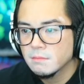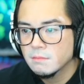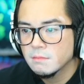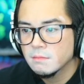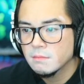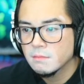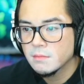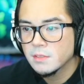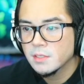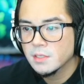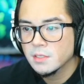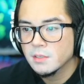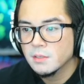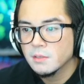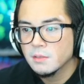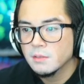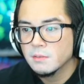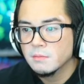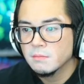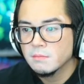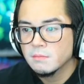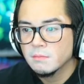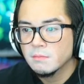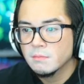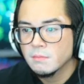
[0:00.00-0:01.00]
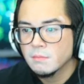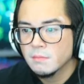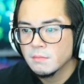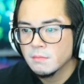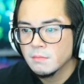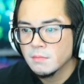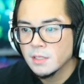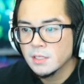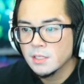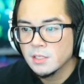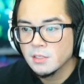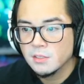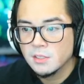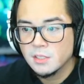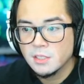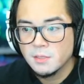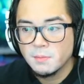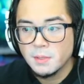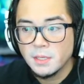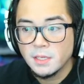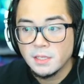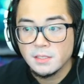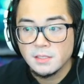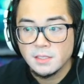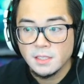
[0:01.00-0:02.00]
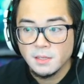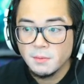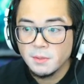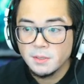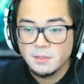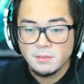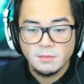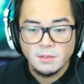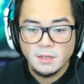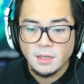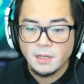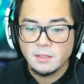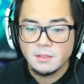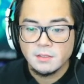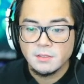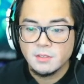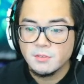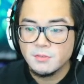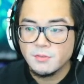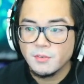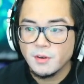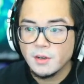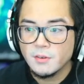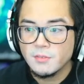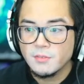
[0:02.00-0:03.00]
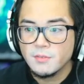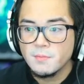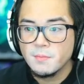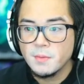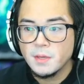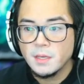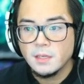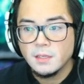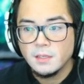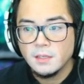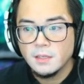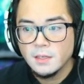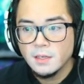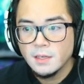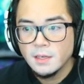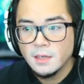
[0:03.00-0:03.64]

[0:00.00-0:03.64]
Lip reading: So this looks to be someone not too far from me,